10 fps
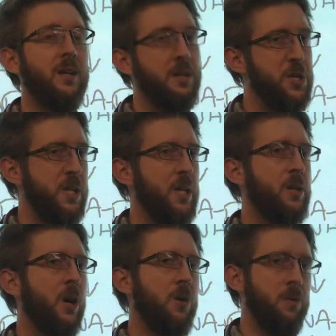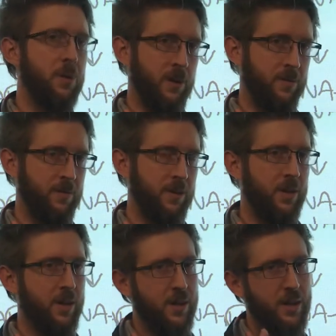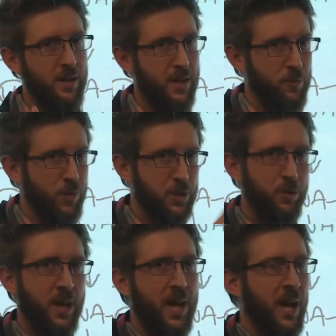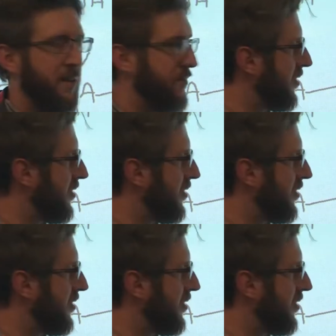decoder, which we have.